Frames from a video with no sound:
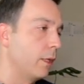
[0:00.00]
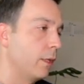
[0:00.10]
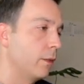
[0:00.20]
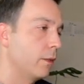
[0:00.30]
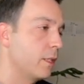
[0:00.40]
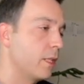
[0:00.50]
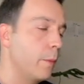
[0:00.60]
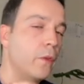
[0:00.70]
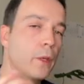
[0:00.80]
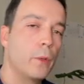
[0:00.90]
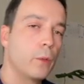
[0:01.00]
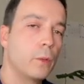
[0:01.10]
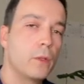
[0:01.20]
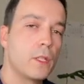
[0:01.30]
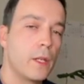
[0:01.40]
And the same thing, we
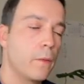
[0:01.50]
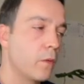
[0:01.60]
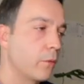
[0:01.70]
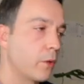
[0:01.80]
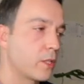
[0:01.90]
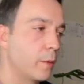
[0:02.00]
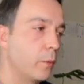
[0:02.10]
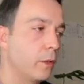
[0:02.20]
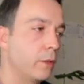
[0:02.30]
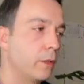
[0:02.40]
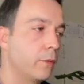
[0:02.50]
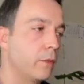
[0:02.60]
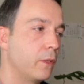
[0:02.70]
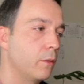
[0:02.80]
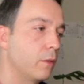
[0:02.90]
could do the same thing, for example, and
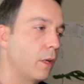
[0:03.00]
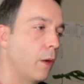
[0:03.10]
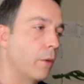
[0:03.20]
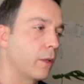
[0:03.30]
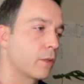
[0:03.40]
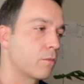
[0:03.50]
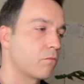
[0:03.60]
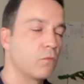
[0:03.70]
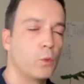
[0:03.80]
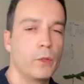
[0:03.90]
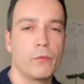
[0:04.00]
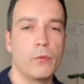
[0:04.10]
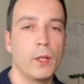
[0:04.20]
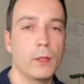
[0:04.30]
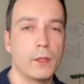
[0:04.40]
if we
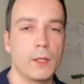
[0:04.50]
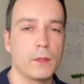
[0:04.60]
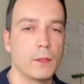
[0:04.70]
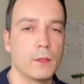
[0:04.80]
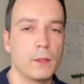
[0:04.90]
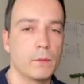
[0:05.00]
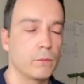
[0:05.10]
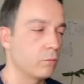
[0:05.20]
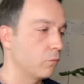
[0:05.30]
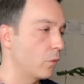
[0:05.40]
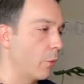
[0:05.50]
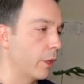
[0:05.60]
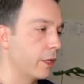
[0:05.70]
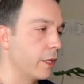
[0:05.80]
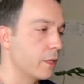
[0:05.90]
felt that in
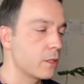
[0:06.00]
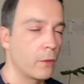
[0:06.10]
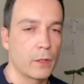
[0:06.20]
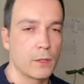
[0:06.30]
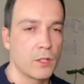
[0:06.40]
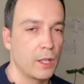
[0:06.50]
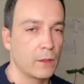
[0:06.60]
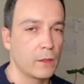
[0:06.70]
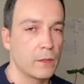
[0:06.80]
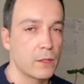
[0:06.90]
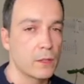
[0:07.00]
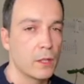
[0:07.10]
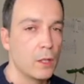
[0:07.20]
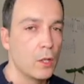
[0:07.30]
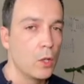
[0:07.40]
our kings, our characters
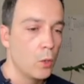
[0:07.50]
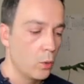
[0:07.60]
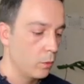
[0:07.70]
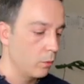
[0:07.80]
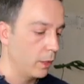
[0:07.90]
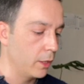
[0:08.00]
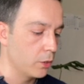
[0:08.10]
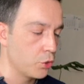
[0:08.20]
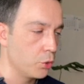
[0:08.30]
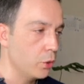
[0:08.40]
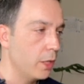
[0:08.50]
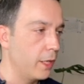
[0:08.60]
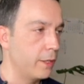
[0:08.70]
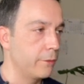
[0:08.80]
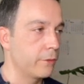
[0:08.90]
should
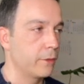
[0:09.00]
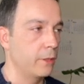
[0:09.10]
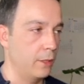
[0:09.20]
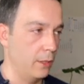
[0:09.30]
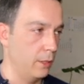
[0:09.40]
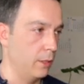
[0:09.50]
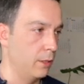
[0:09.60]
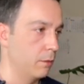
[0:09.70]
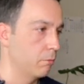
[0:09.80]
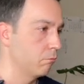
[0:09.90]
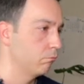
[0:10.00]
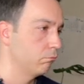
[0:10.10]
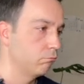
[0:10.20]
have a